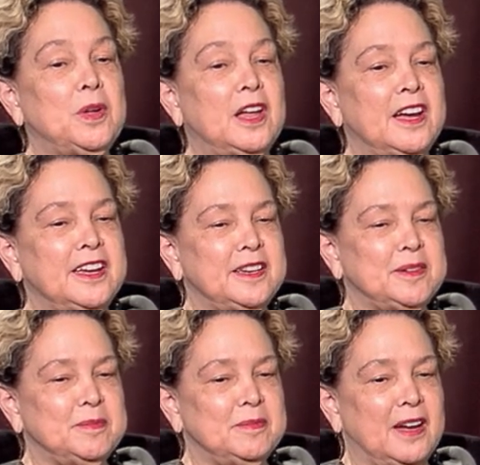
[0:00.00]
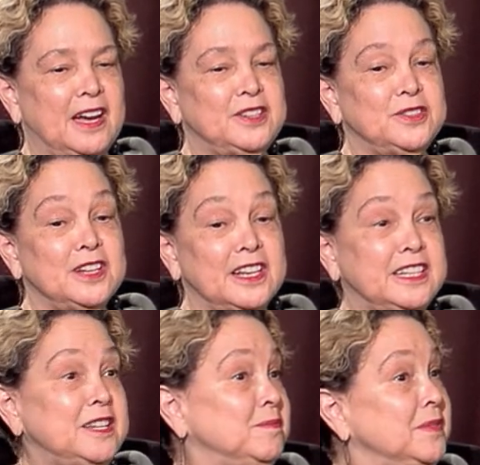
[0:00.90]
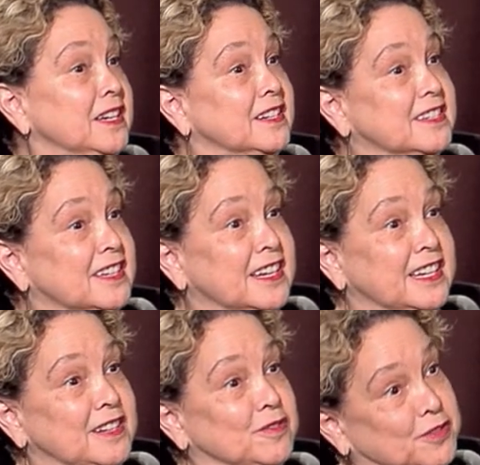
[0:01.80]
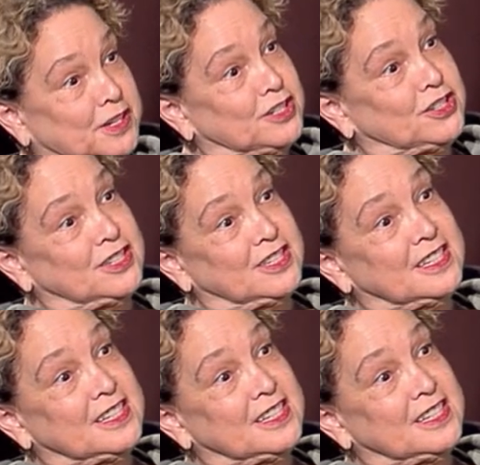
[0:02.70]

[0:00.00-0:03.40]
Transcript: I do not eat meat. I eat fish.